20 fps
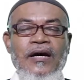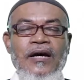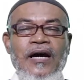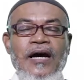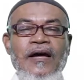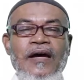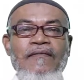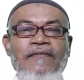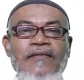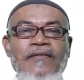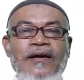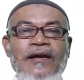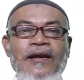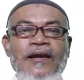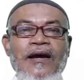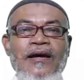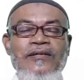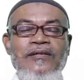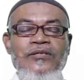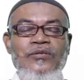and the
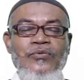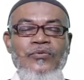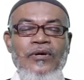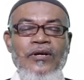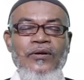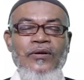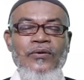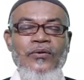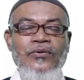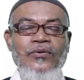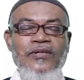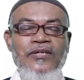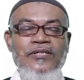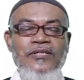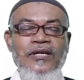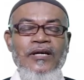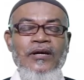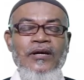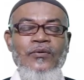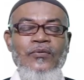last one, or the
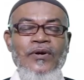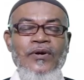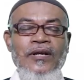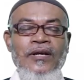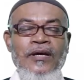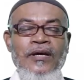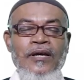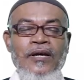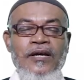second one,